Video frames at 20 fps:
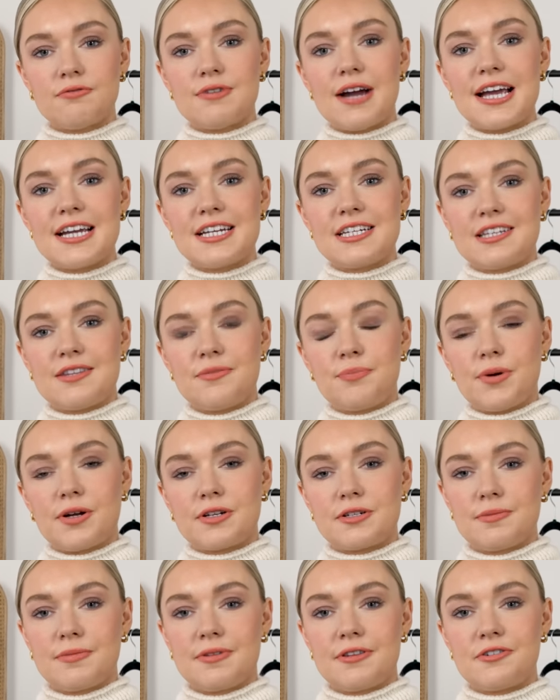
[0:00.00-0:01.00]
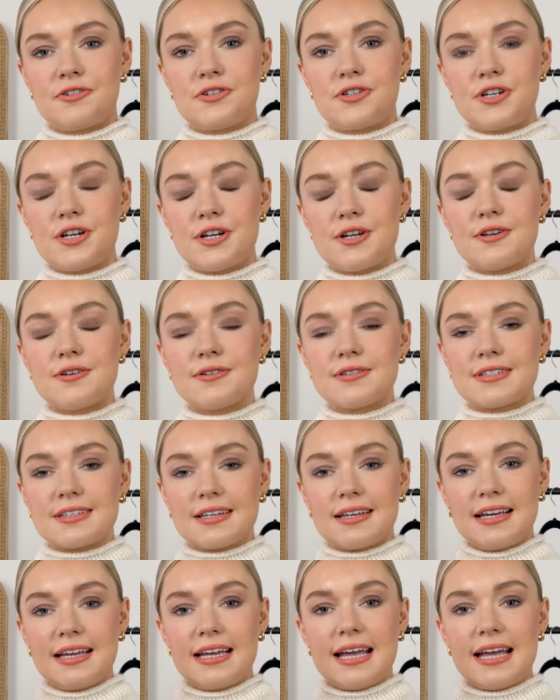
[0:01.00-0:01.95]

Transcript: right to the bottom of the shoes,